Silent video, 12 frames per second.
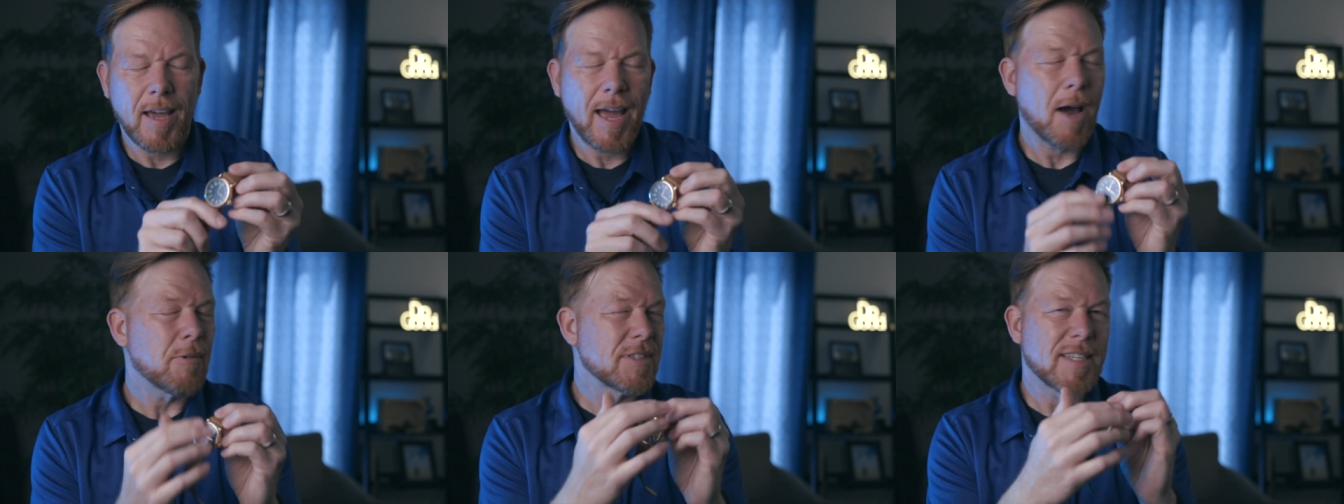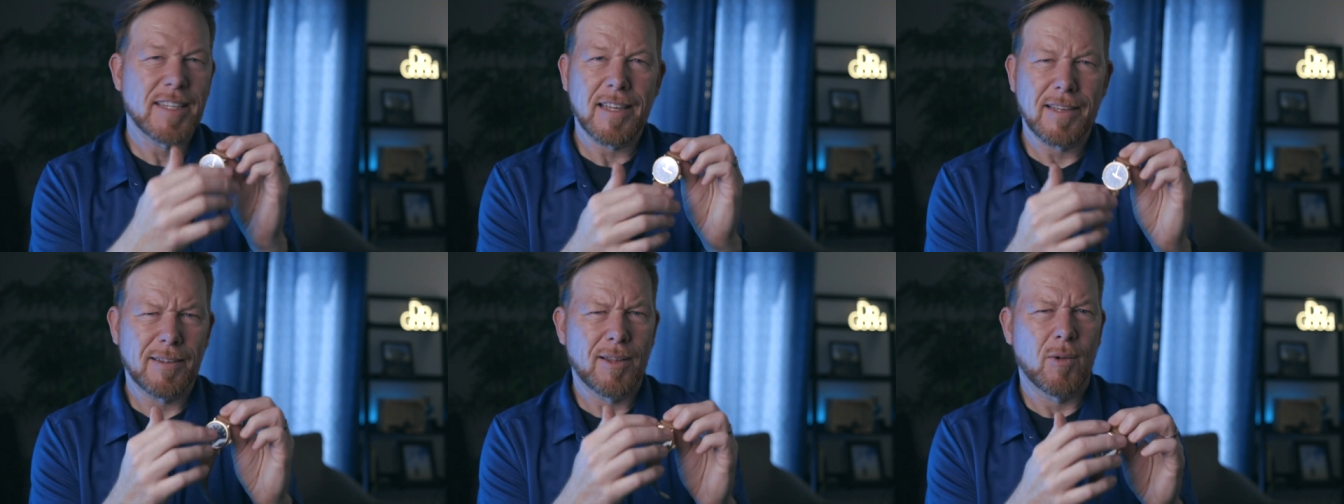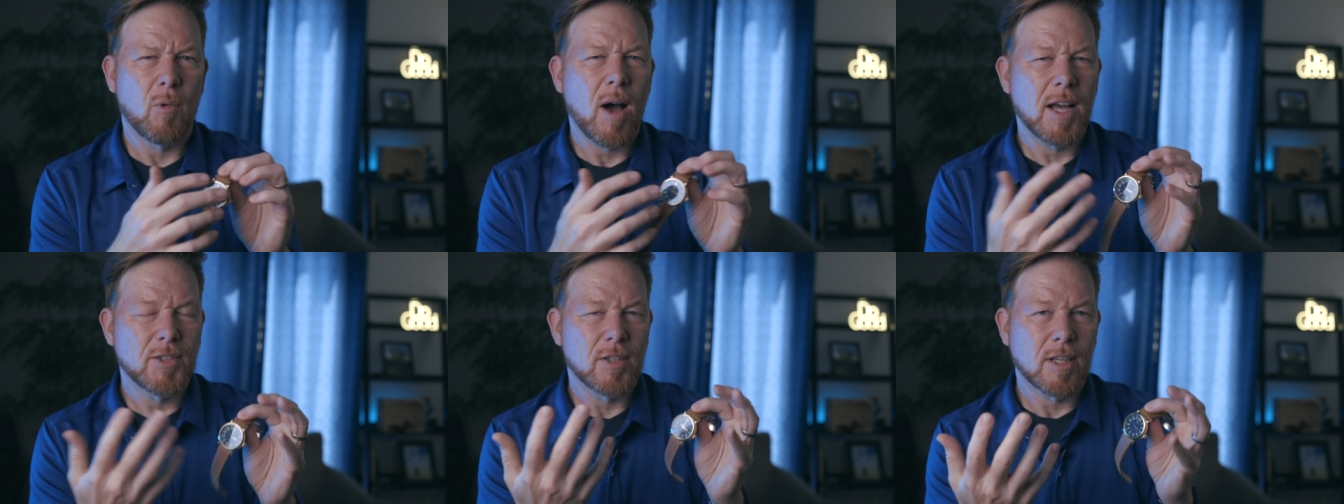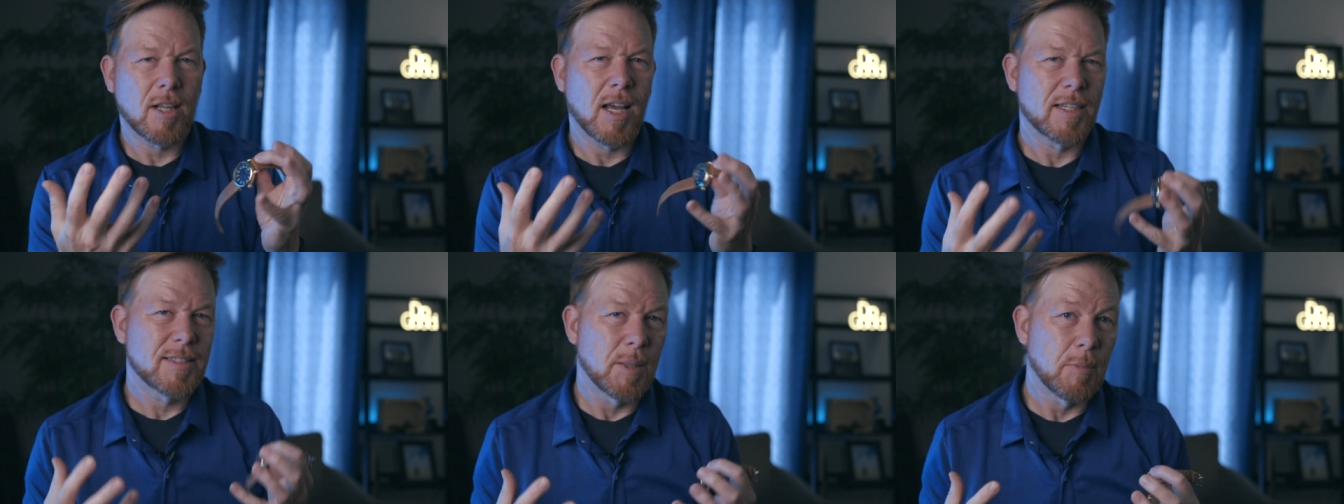I always think a watch or the
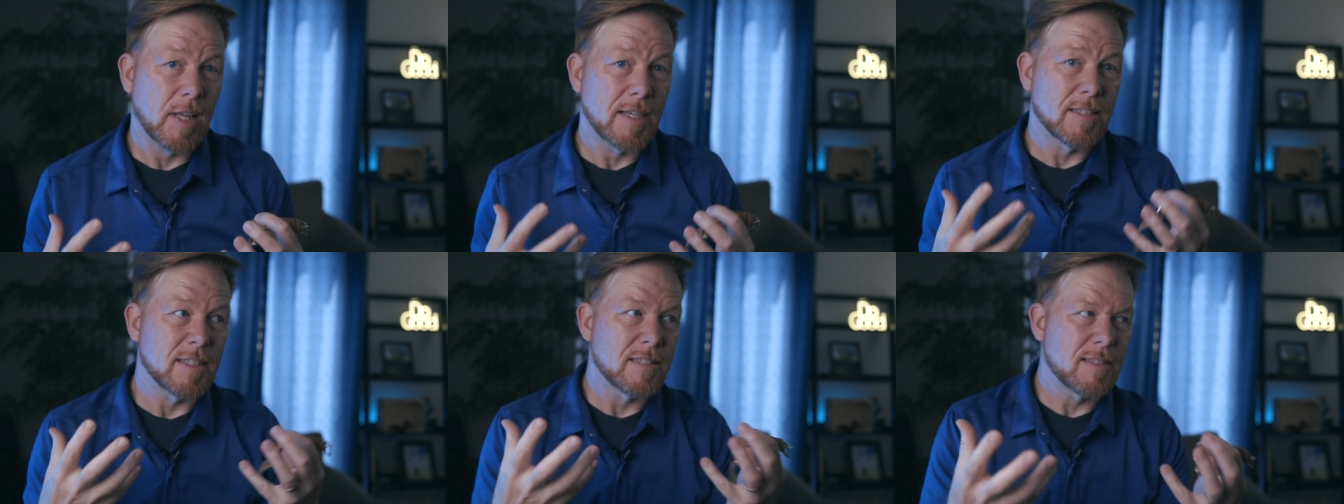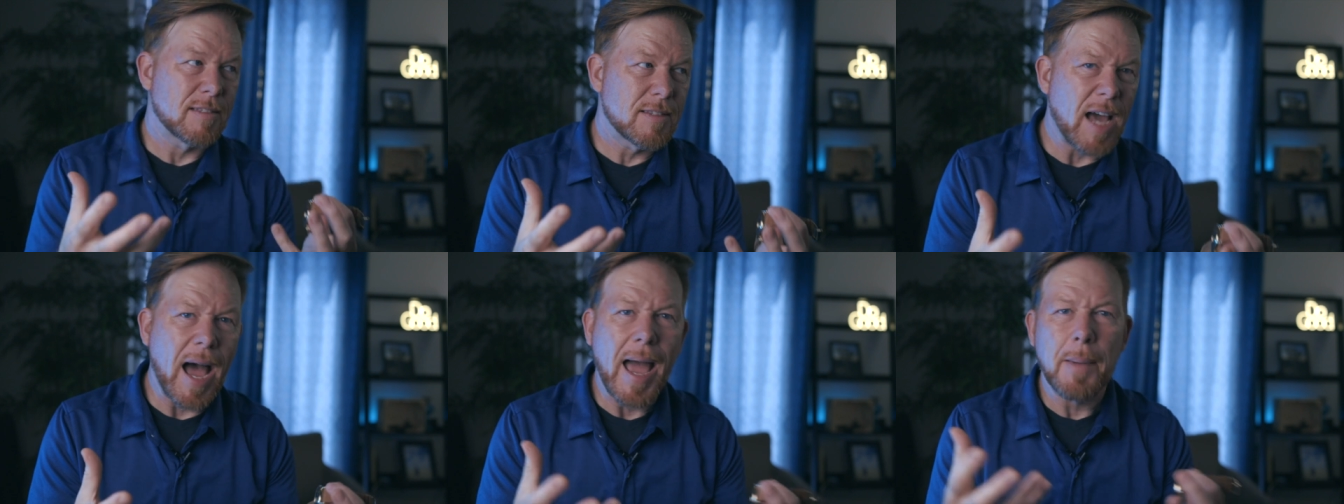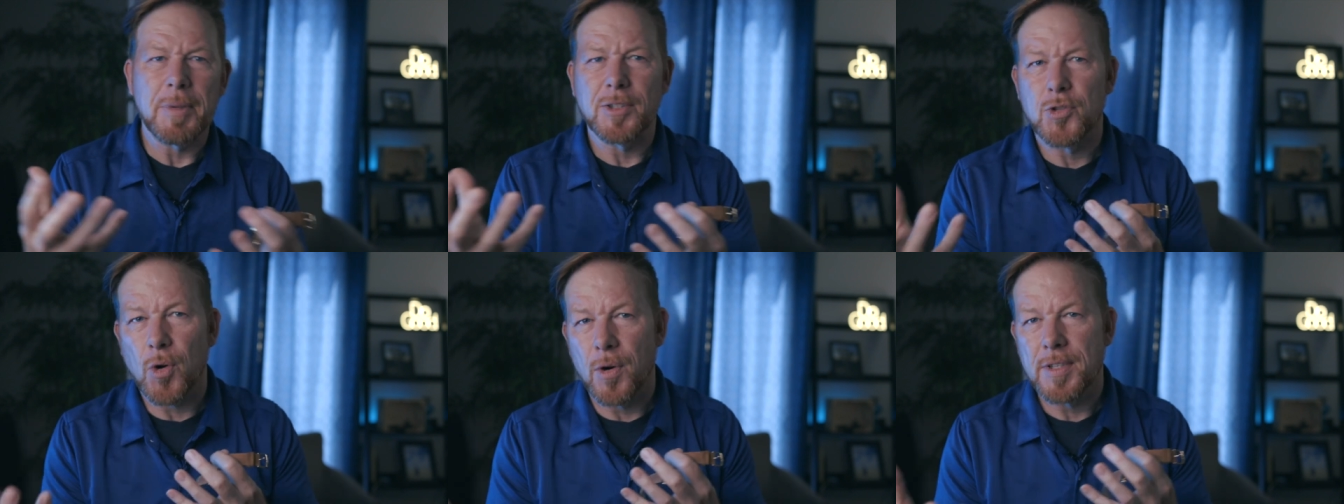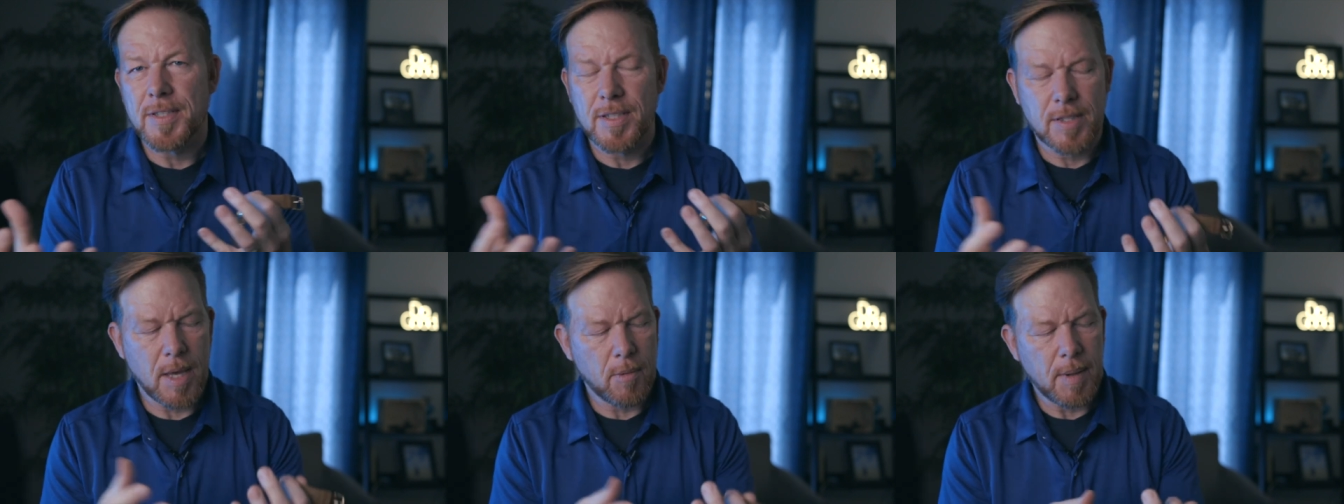clock symbolizes time and
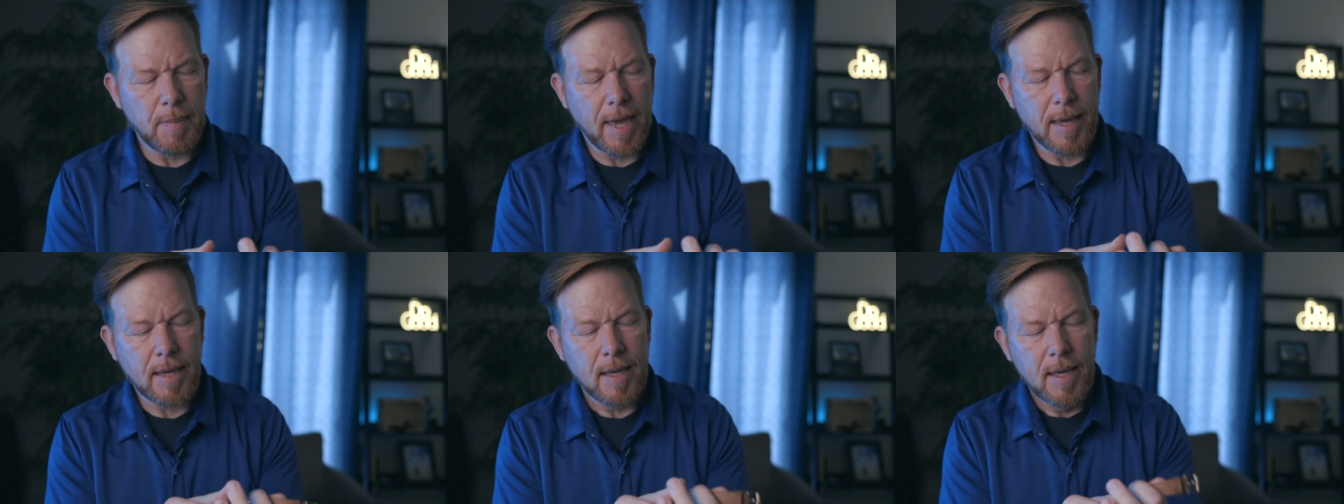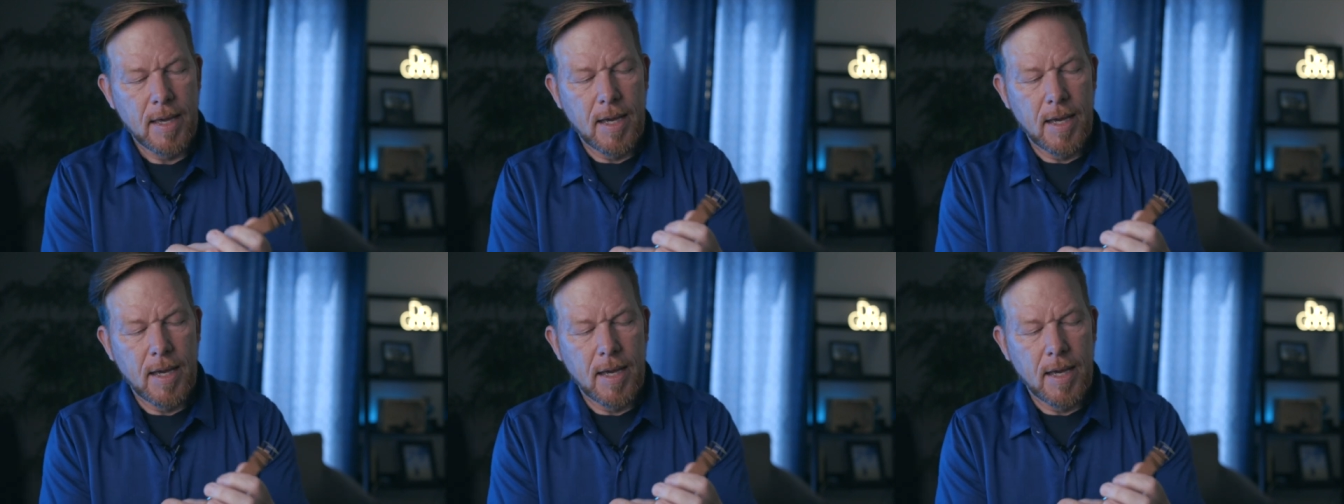choices that we make.